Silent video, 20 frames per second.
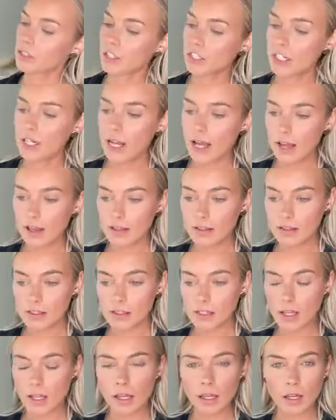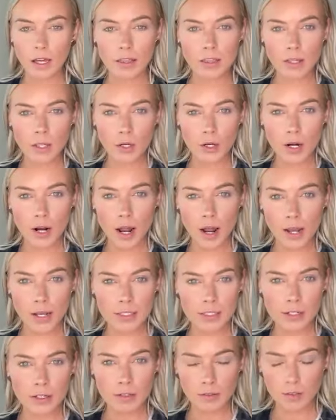She has, like, I think her
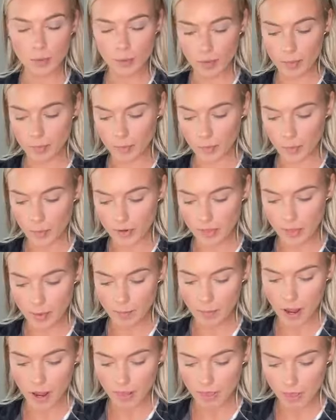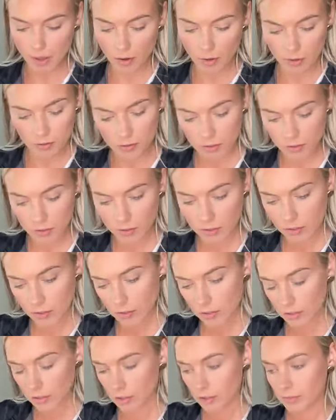eyes are a little bit bluer than mine,
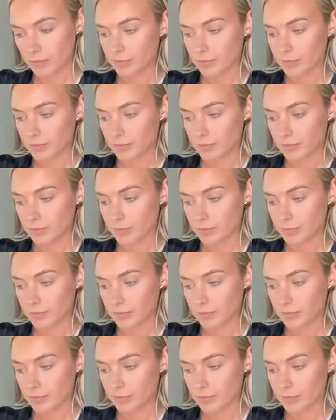though.